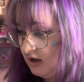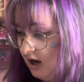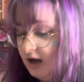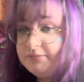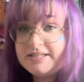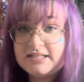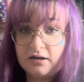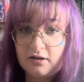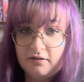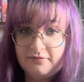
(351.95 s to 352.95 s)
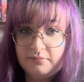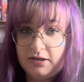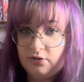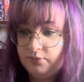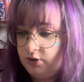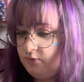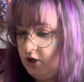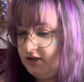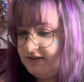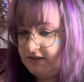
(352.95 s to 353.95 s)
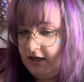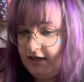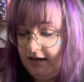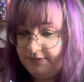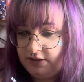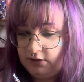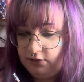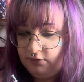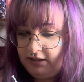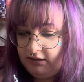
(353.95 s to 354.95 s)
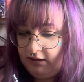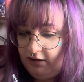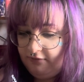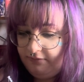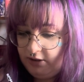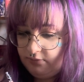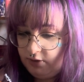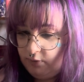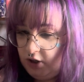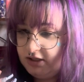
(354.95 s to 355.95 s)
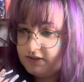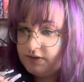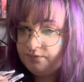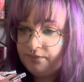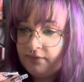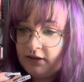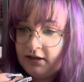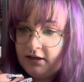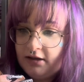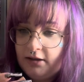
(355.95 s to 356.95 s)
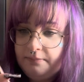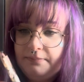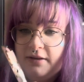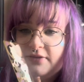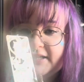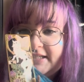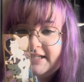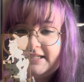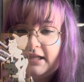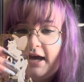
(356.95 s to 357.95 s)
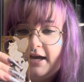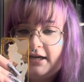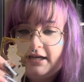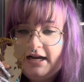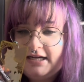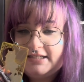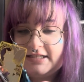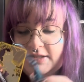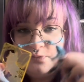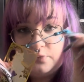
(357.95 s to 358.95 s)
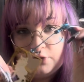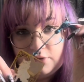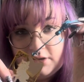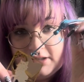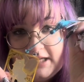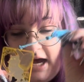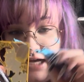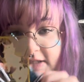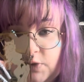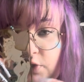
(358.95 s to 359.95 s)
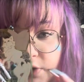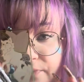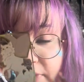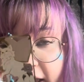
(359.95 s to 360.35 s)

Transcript: I'm a sucker for metal bookmarks. I absolutely love metal bookmarks, but this is like, it has this blue little tassel,